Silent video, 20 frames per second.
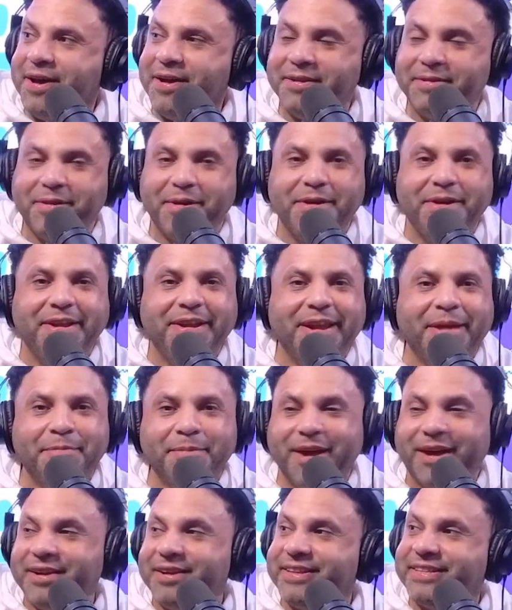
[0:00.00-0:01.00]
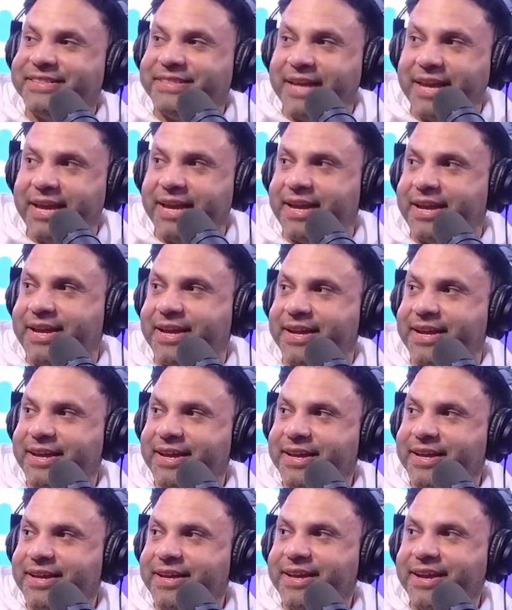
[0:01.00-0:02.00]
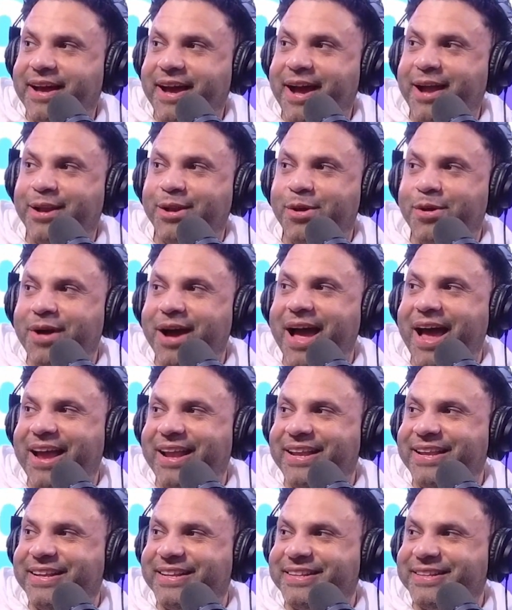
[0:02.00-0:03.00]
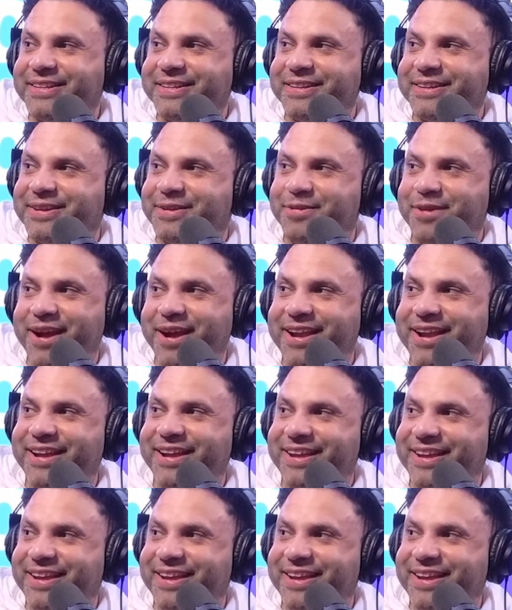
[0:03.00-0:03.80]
on, hold on. I'm not gonna take a Long Island credit.